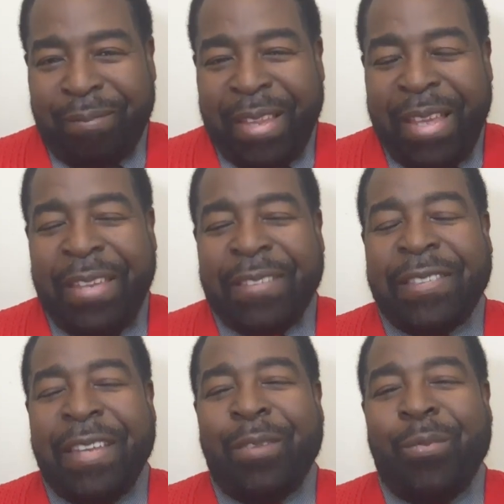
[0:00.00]
He
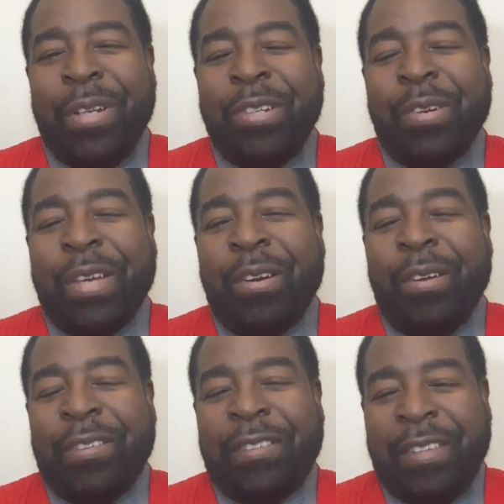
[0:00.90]
said, when you get
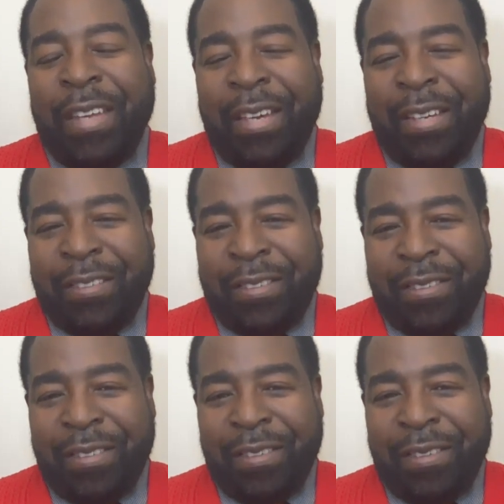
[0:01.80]
on
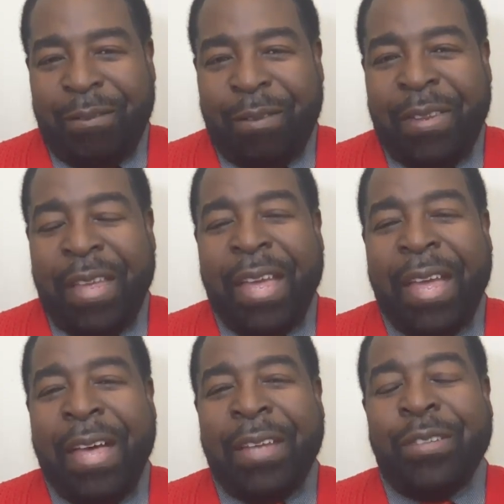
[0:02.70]
stage, when they
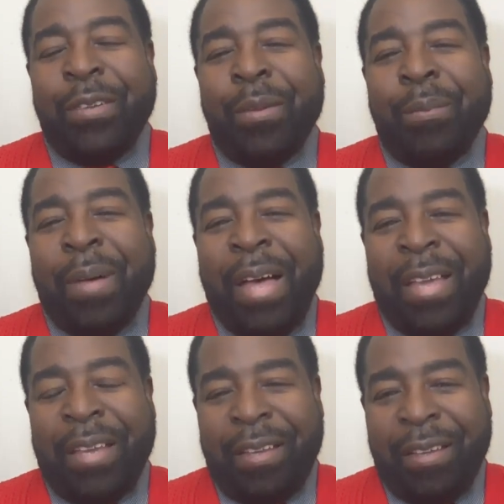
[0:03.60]
hand you the
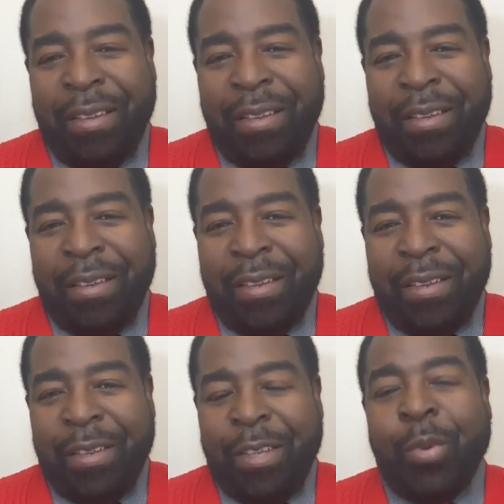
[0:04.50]
mic,
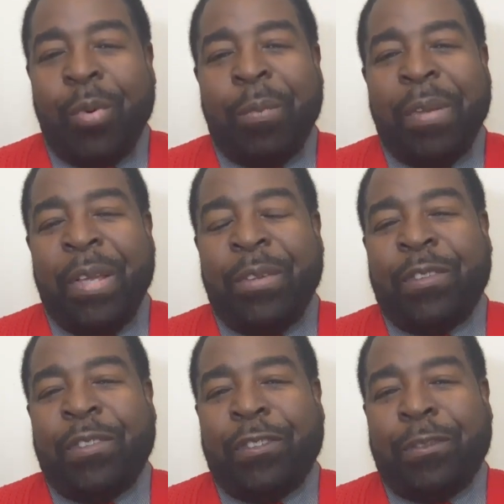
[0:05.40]
you will be
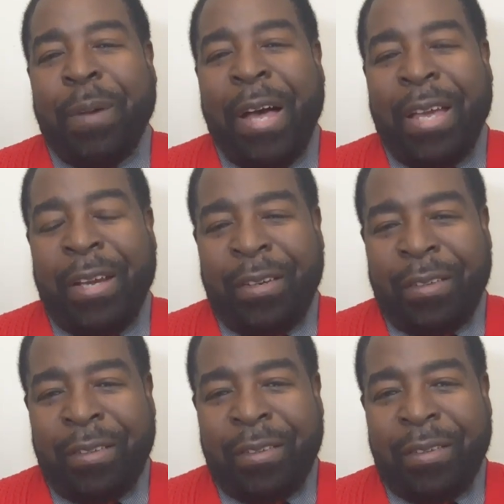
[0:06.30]
inspired.
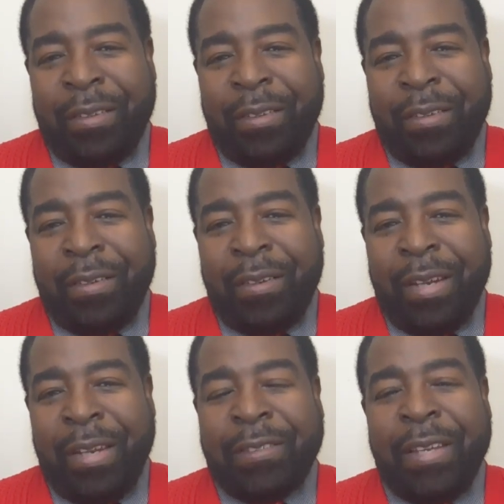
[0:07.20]

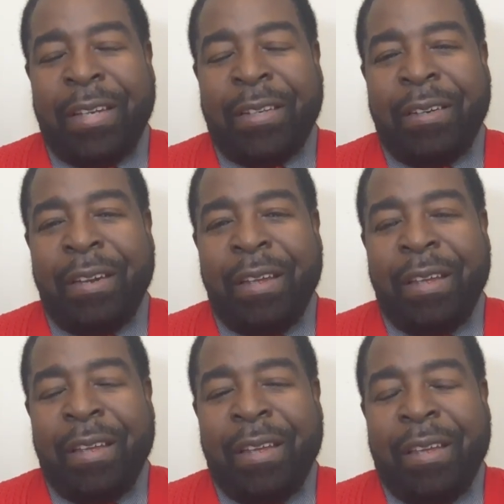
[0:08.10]
He said,
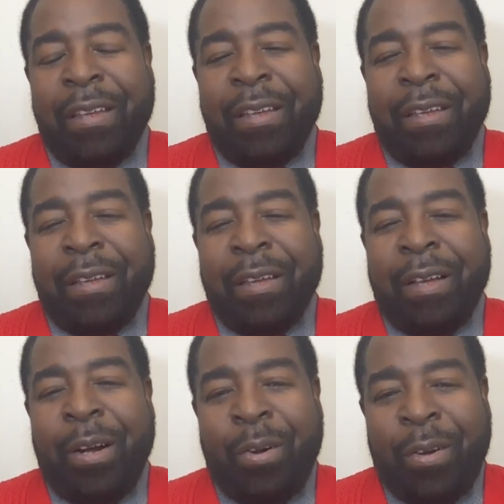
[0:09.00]

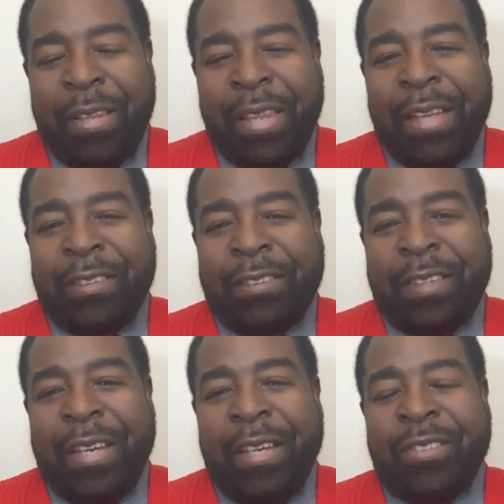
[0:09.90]
go on that
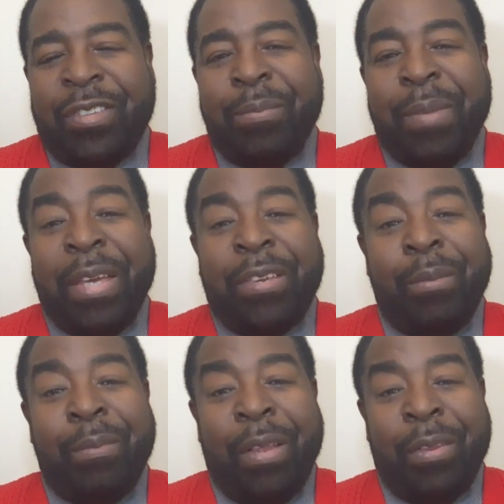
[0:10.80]
stage and make
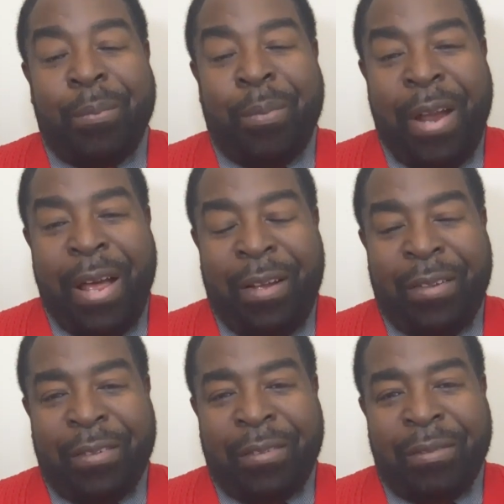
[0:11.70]
your mother
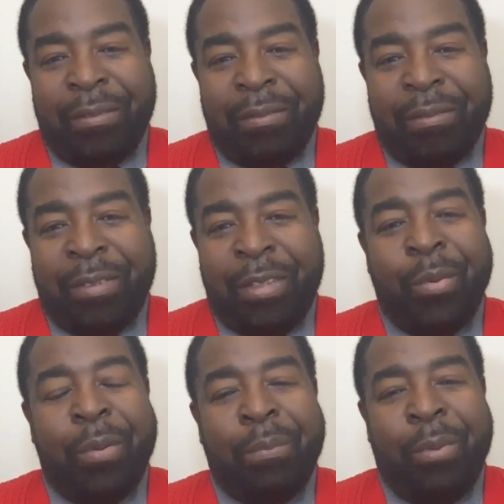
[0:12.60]
proud.
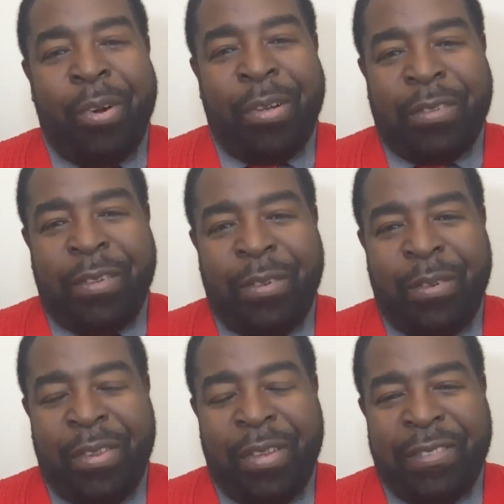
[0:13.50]
You were born to do
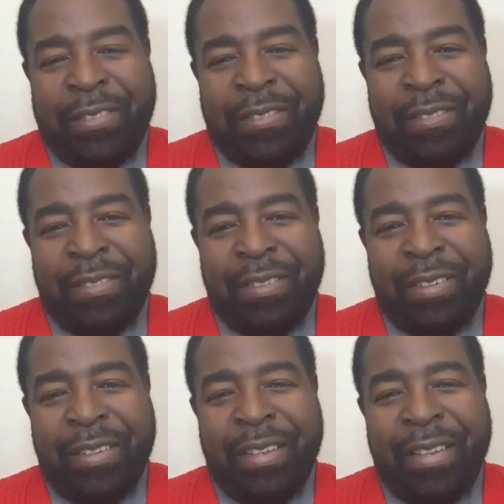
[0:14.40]
this.
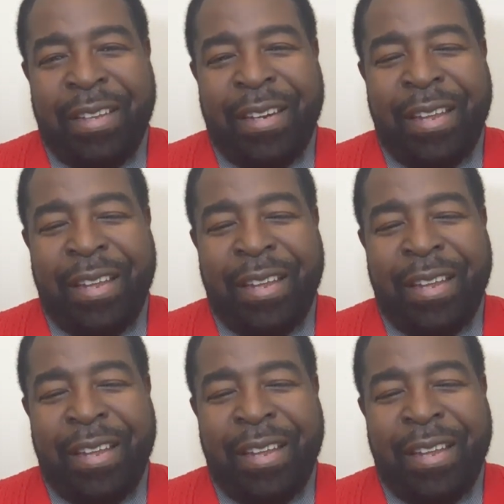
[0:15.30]
Yeah. And